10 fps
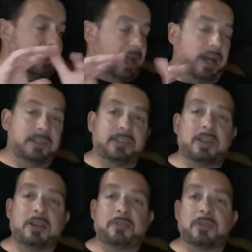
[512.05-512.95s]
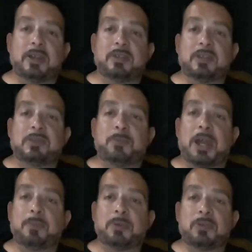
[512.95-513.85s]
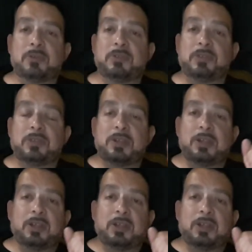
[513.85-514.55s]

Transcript: hot stuff like this, peppers,